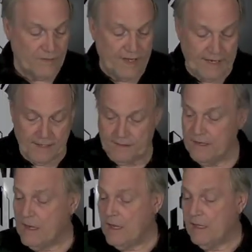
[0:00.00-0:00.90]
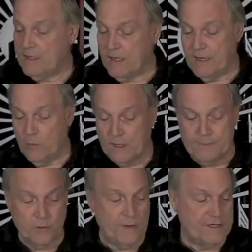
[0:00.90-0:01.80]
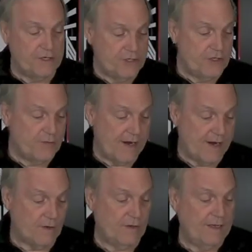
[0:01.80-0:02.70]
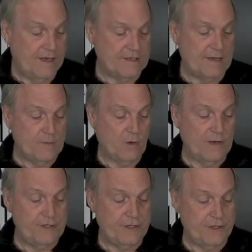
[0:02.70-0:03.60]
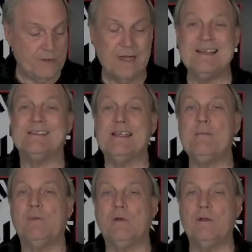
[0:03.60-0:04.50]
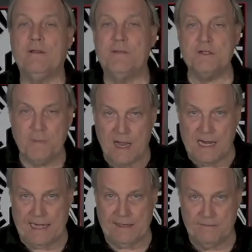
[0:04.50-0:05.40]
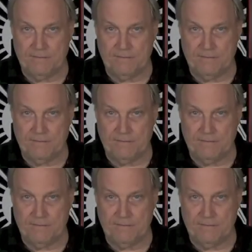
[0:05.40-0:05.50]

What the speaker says: And what I'm going to do now is I'm going to assemble the spine.